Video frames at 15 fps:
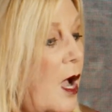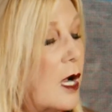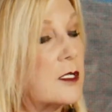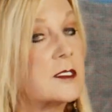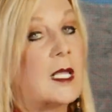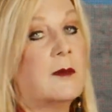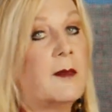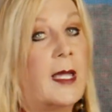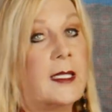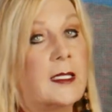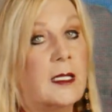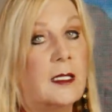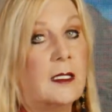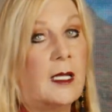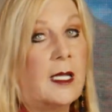Our son
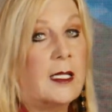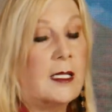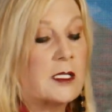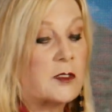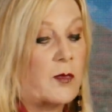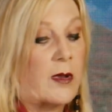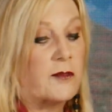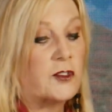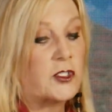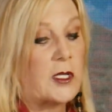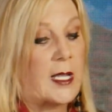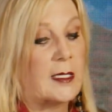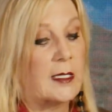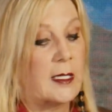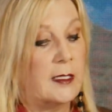Micah and his wife
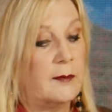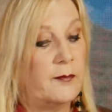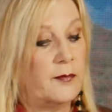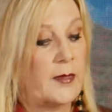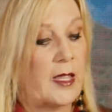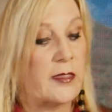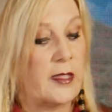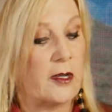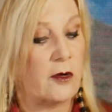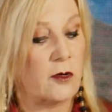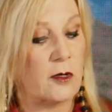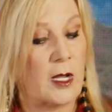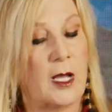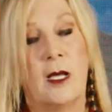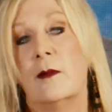Shayla,
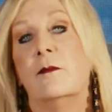they're